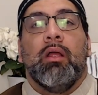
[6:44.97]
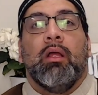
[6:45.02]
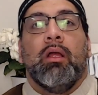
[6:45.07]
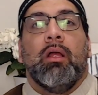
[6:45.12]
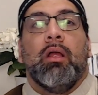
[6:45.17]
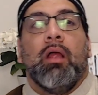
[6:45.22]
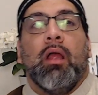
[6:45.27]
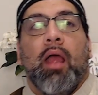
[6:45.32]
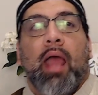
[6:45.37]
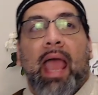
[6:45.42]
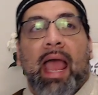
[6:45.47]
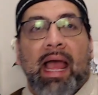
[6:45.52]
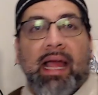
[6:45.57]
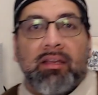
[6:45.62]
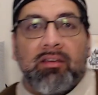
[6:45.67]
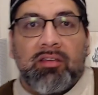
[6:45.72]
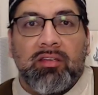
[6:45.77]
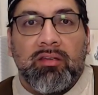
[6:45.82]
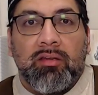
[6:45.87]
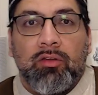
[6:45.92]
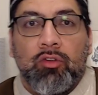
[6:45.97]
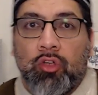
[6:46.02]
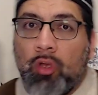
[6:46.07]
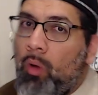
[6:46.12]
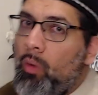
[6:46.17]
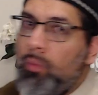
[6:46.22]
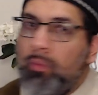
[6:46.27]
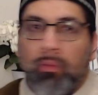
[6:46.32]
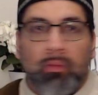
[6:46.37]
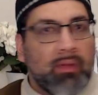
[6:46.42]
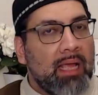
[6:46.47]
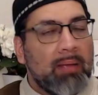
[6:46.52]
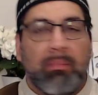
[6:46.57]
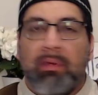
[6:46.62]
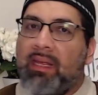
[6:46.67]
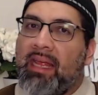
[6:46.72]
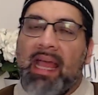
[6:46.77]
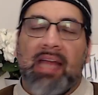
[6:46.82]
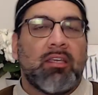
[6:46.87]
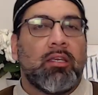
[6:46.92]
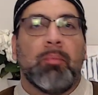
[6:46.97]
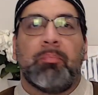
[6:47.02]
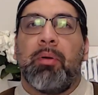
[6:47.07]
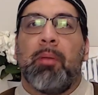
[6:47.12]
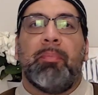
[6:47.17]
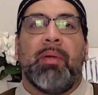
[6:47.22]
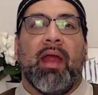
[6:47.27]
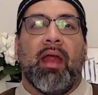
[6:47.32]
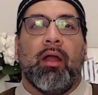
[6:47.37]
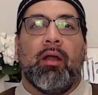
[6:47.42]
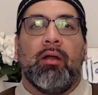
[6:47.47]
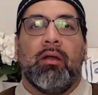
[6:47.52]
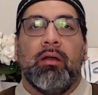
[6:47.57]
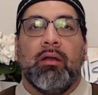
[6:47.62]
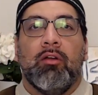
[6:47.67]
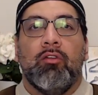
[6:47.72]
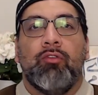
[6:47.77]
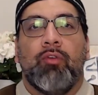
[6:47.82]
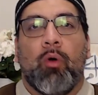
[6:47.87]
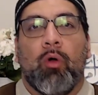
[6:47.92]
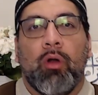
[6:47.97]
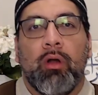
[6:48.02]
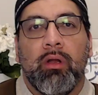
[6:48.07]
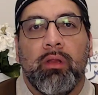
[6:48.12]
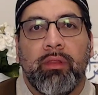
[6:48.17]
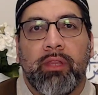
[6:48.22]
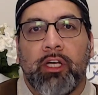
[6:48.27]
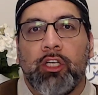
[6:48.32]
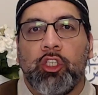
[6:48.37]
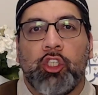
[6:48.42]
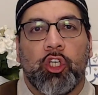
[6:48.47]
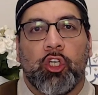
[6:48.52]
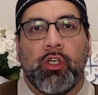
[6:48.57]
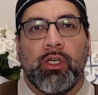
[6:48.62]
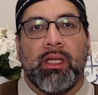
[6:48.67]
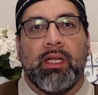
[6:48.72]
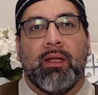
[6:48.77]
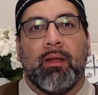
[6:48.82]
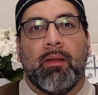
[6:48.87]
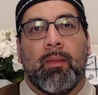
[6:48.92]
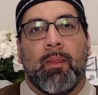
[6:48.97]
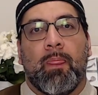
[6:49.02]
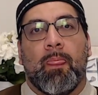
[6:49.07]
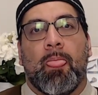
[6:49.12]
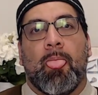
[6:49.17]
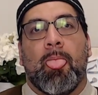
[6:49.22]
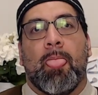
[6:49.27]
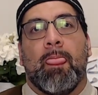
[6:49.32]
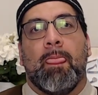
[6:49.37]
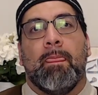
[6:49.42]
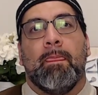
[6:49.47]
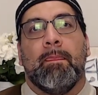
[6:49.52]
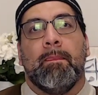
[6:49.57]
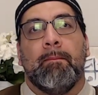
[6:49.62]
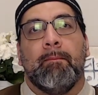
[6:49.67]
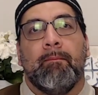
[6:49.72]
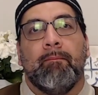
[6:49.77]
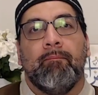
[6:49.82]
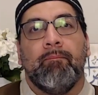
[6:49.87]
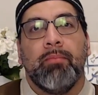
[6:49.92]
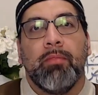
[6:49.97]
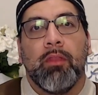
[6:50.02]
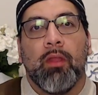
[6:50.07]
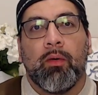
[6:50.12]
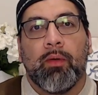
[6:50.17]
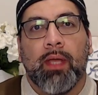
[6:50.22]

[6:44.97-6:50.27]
And so they began to prepare for their journey. Okay?